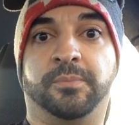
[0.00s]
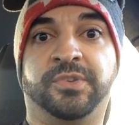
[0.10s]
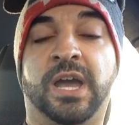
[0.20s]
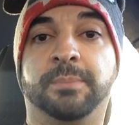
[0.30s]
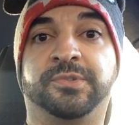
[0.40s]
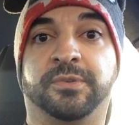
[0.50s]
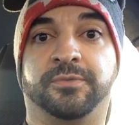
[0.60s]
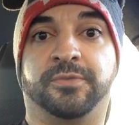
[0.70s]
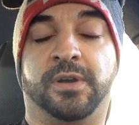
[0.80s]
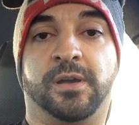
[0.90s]
types
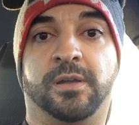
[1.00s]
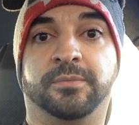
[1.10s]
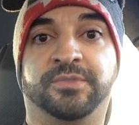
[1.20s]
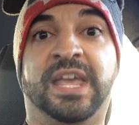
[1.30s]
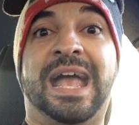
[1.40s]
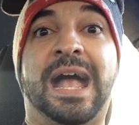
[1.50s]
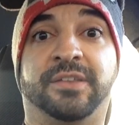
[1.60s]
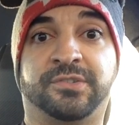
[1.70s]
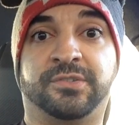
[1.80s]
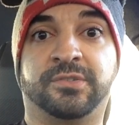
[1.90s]
of
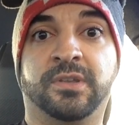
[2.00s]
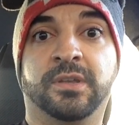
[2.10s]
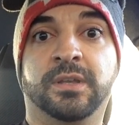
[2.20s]
tasks.